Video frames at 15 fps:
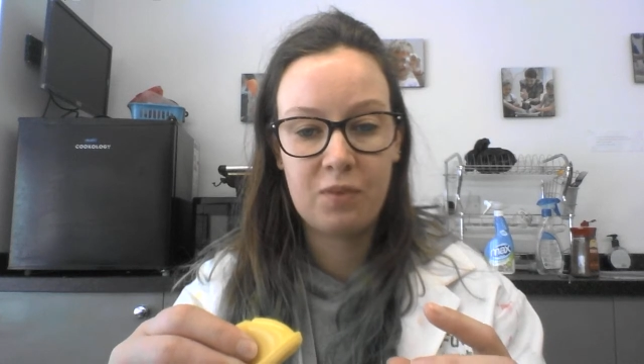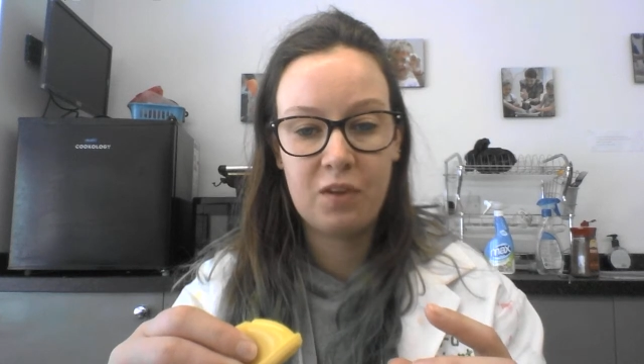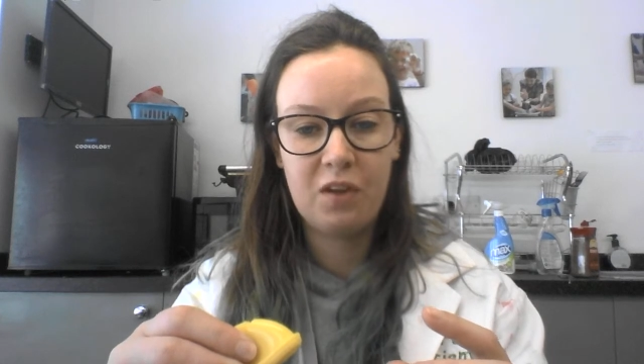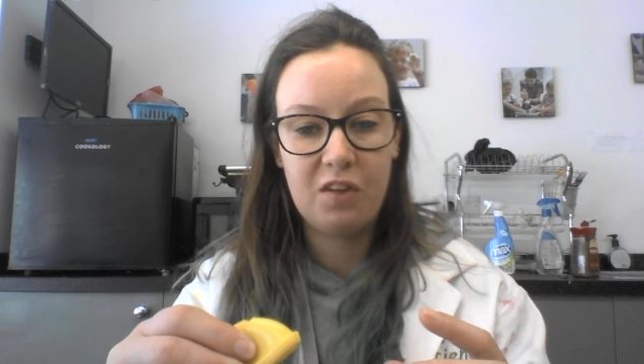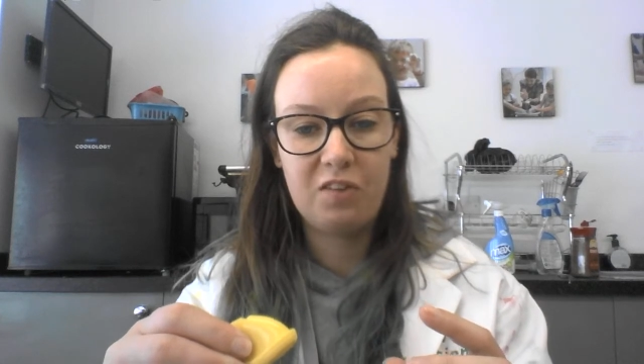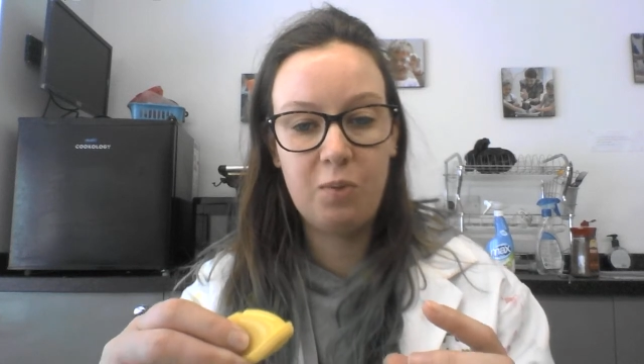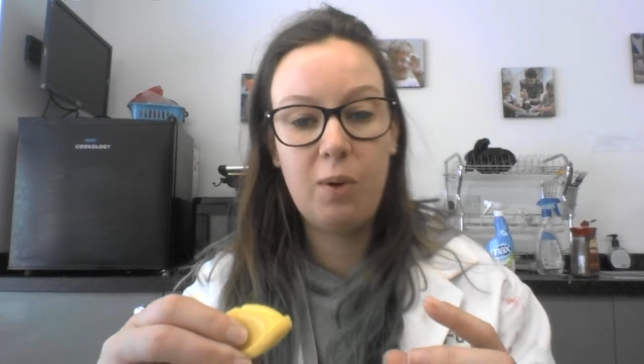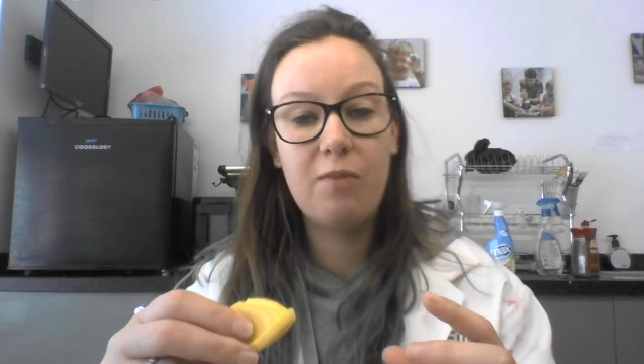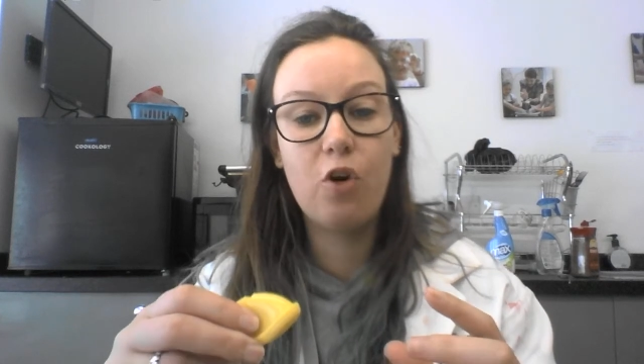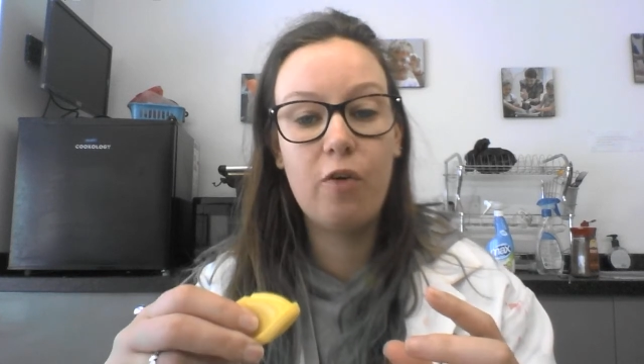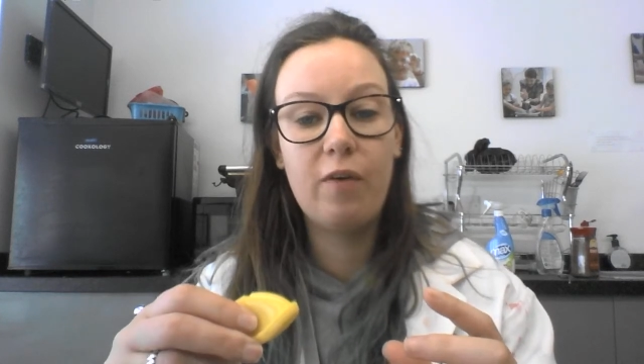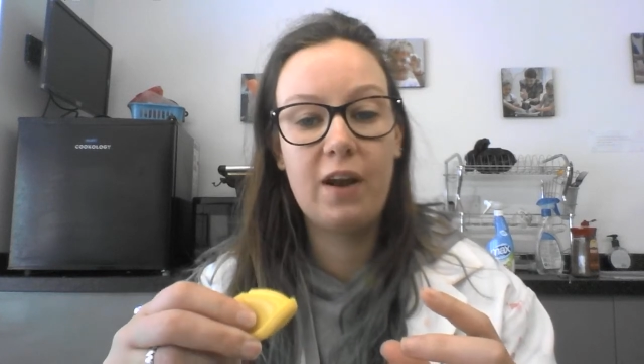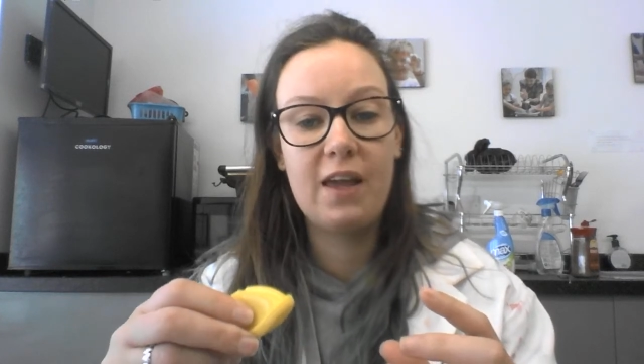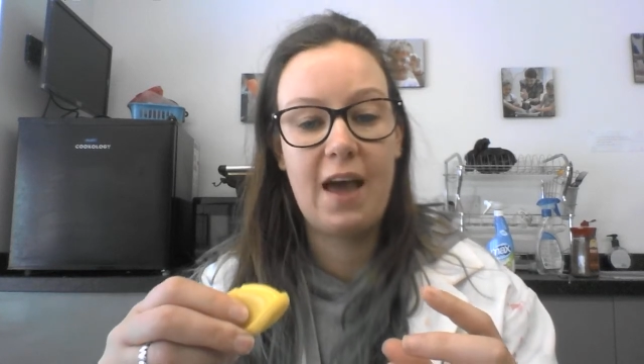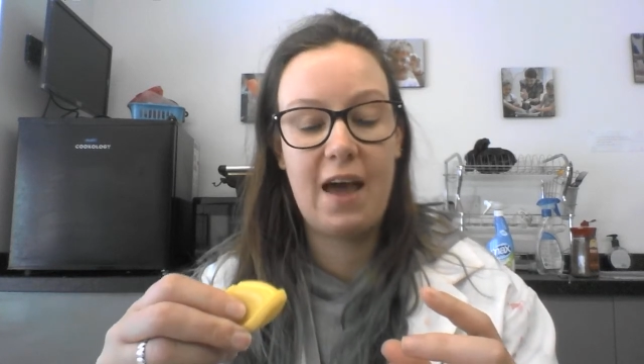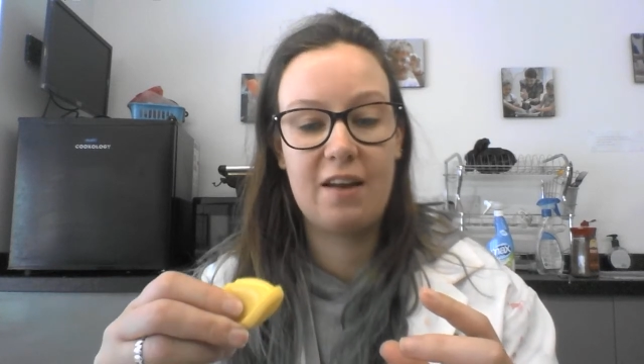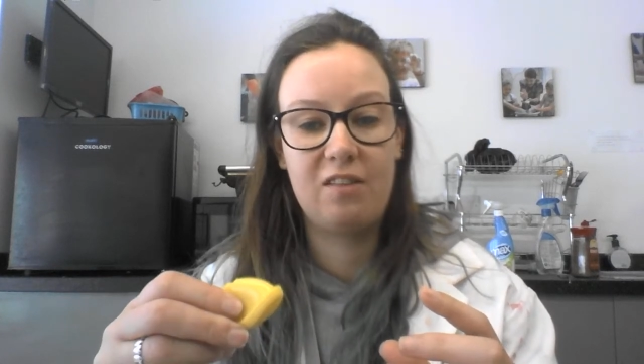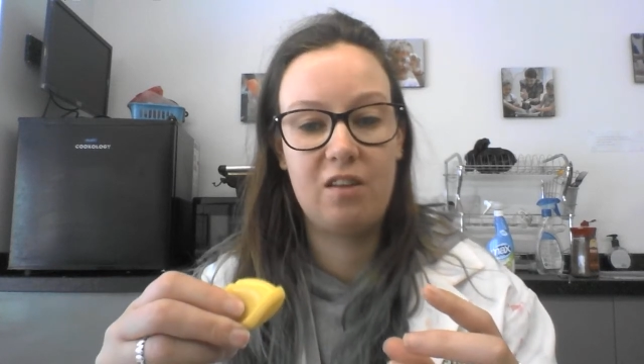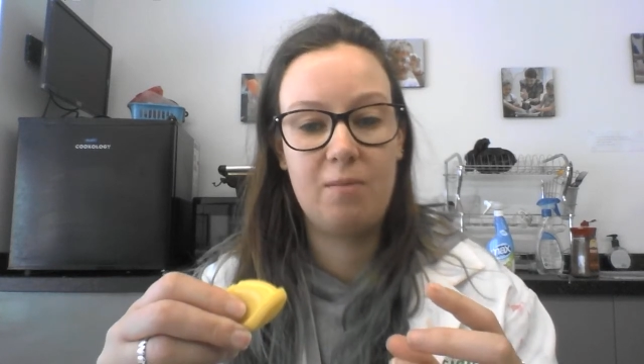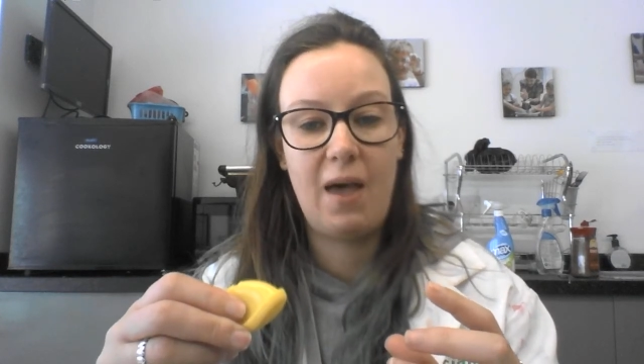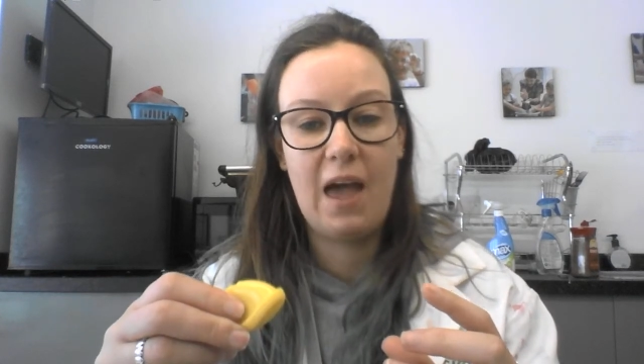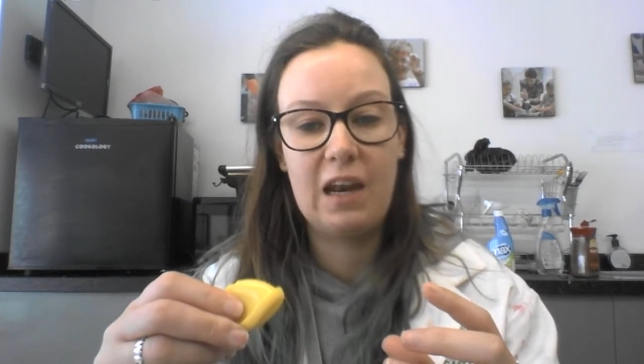So we've already had
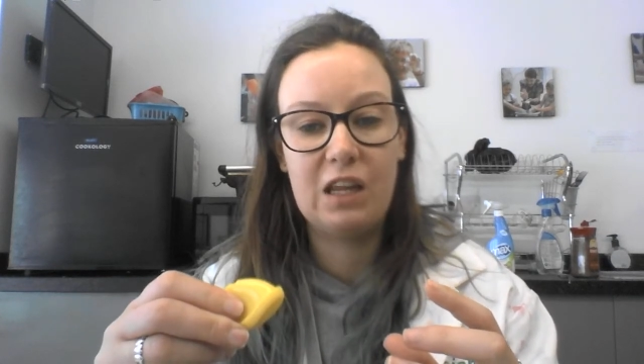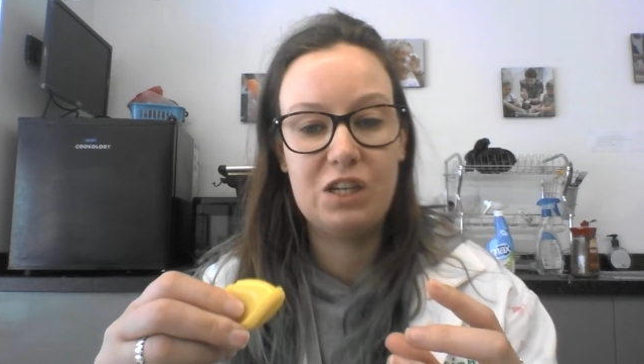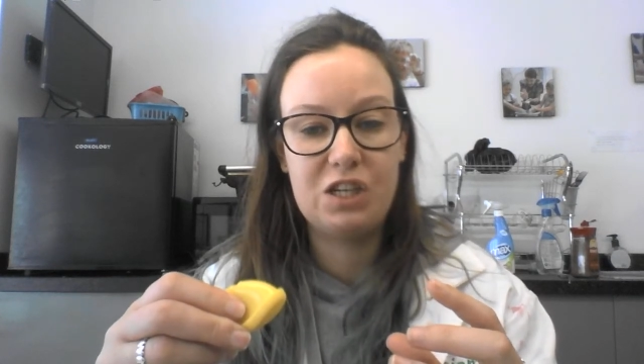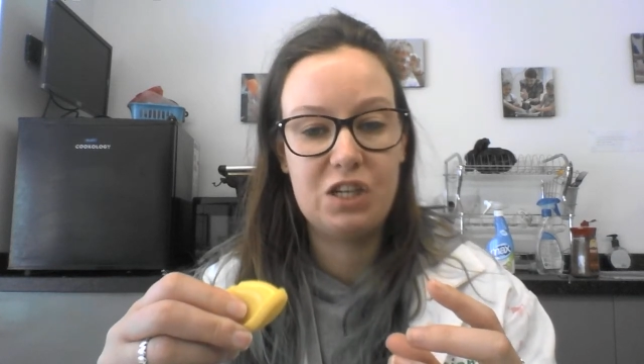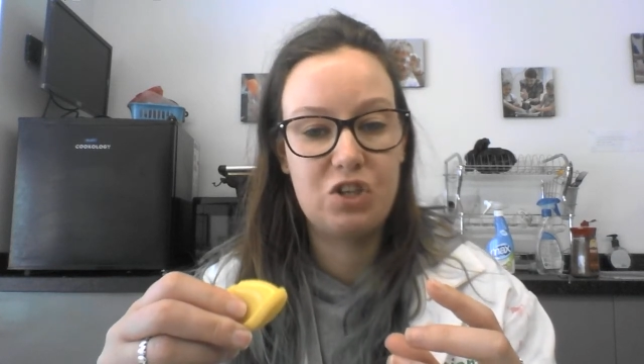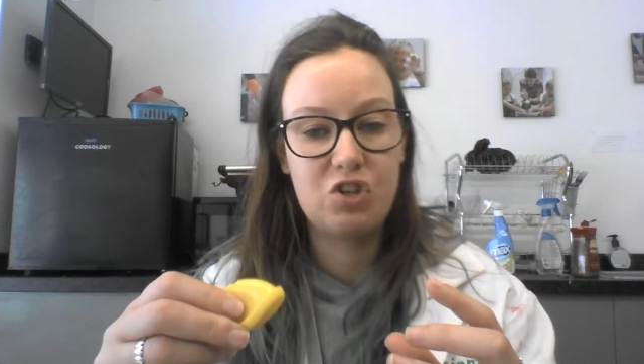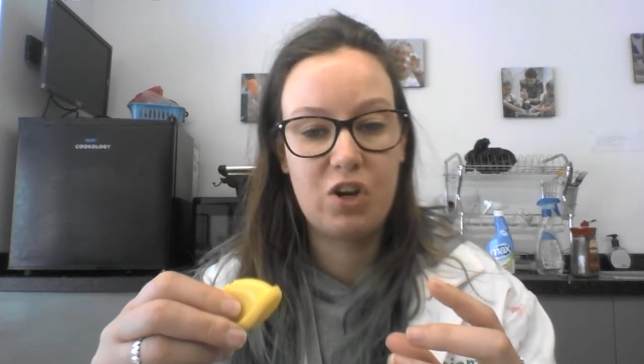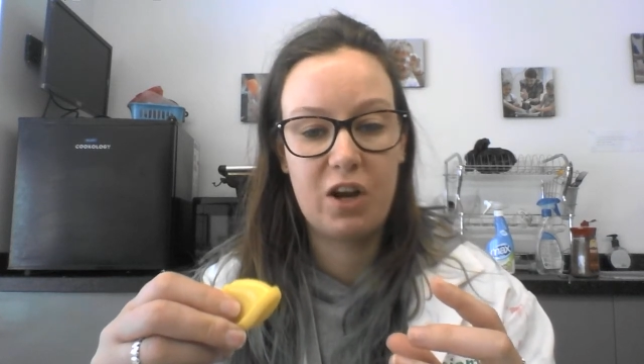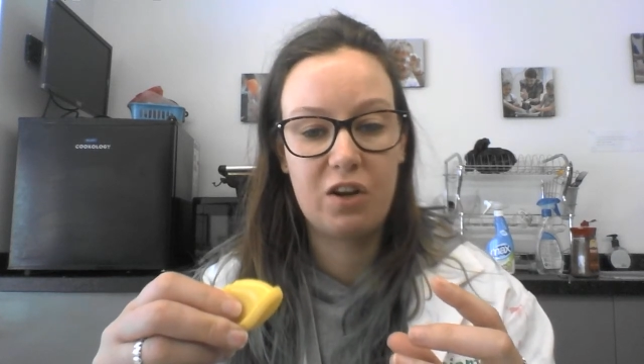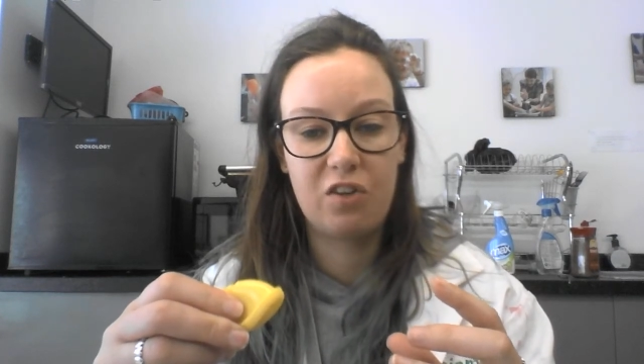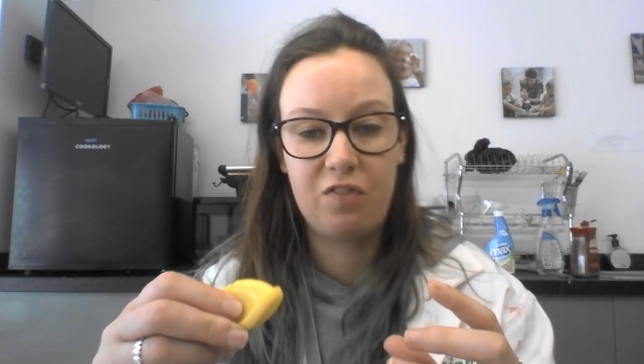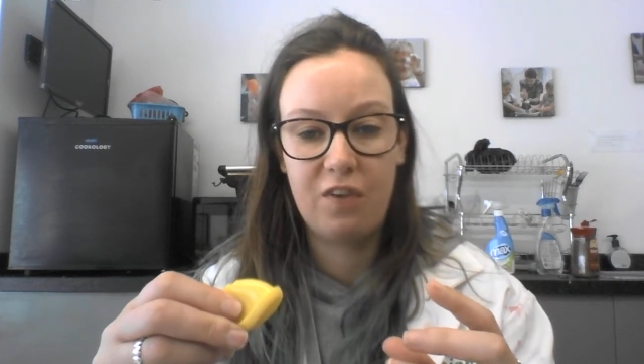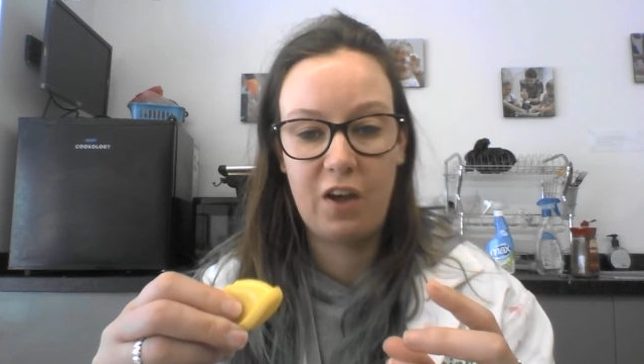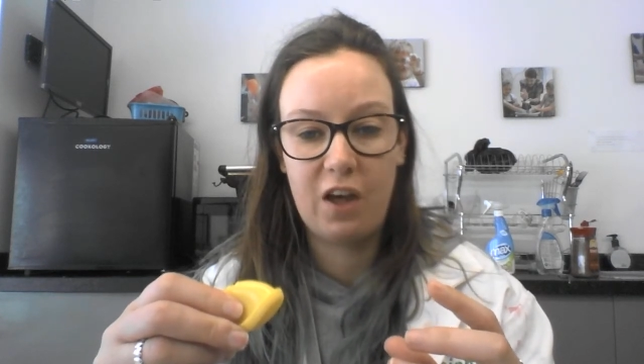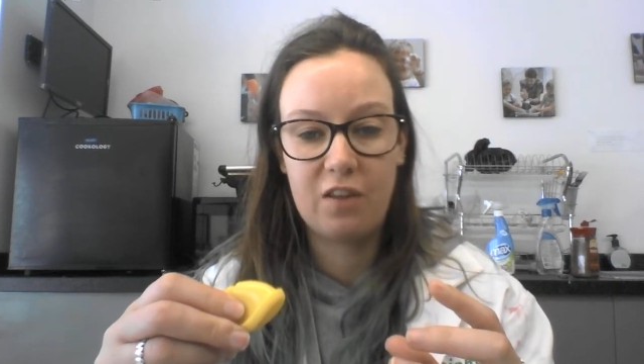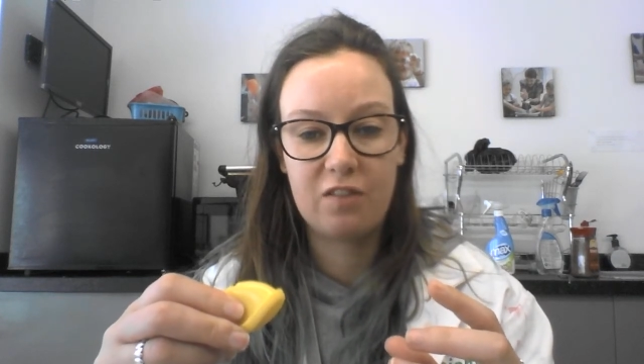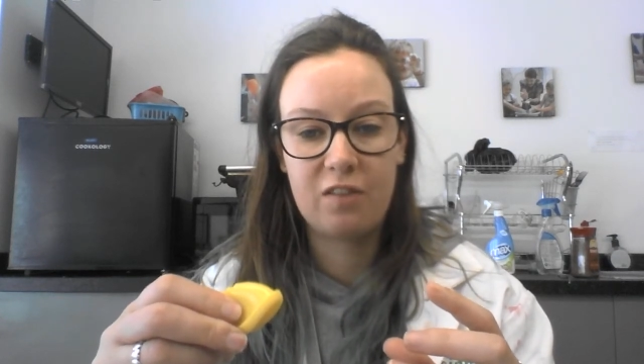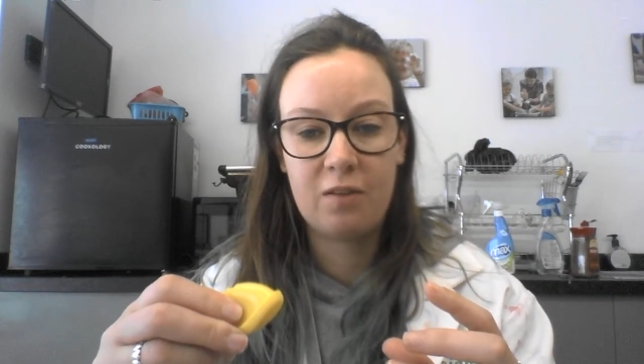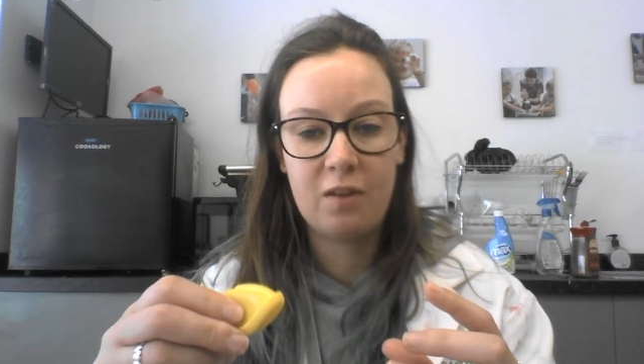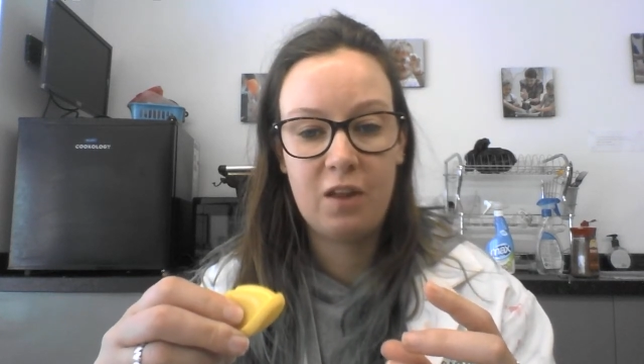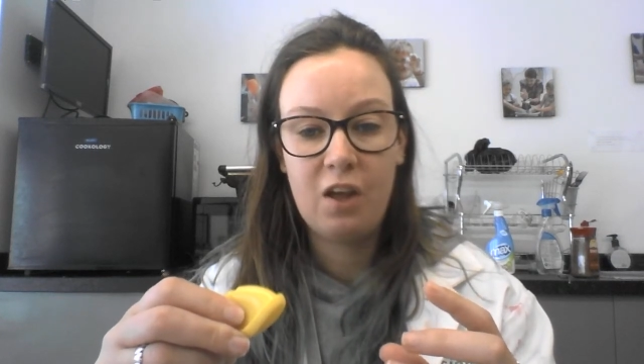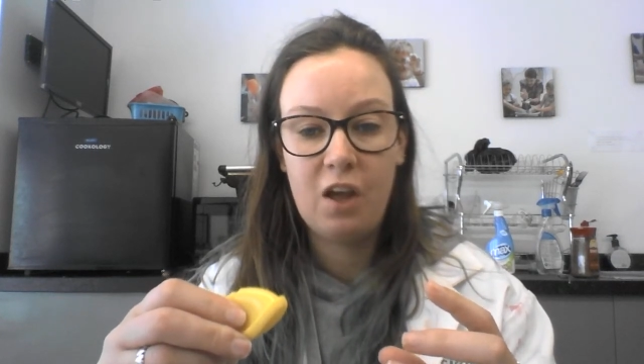some energy transfers.